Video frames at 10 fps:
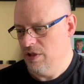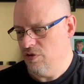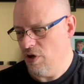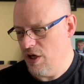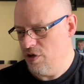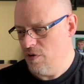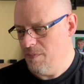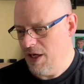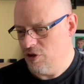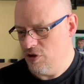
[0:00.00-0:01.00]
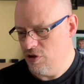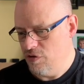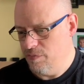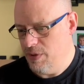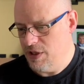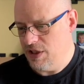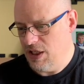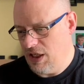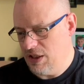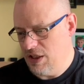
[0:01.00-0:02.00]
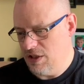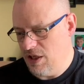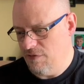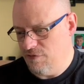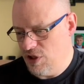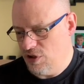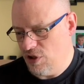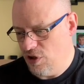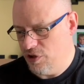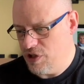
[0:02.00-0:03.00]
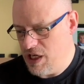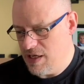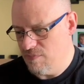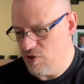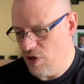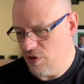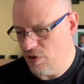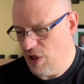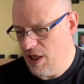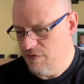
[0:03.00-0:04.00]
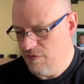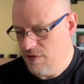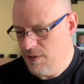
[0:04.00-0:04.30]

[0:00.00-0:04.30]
Try to imagine you've been kicked and cuffed and called names all your life."